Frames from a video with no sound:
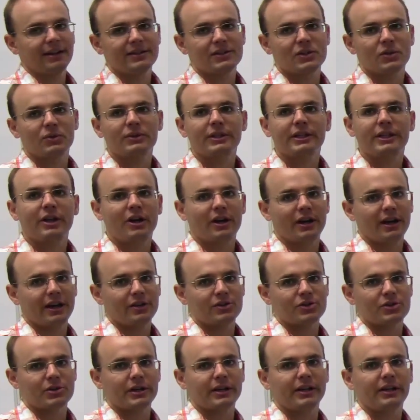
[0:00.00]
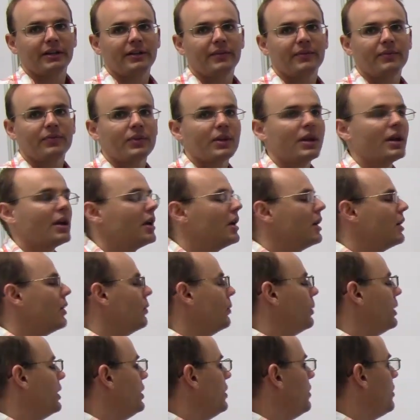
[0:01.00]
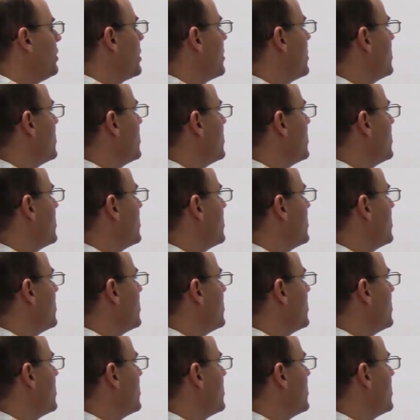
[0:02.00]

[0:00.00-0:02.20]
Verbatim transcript: It's only on entry. When you